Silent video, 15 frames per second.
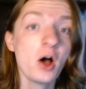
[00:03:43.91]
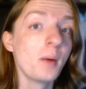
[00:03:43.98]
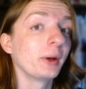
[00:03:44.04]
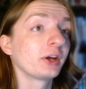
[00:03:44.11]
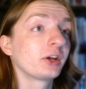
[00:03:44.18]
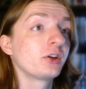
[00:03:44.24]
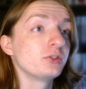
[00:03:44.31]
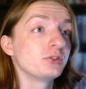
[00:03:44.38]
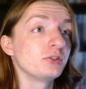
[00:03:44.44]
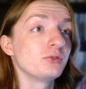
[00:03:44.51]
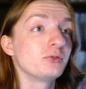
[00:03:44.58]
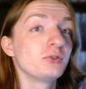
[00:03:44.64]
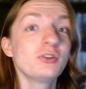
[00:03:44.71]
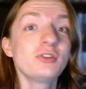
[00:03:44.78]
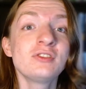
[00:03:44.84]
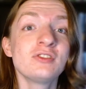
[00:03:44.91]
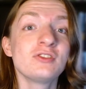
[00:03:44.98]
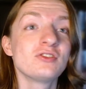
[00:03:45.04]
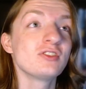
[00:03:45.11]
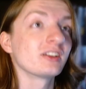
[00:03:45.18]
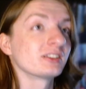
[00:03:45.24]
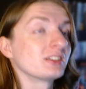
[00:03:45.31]
because you couldn't
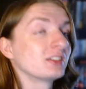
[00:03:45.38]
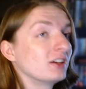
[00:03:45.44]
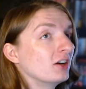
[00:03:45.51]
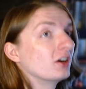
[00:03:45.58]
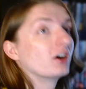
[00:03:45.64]
just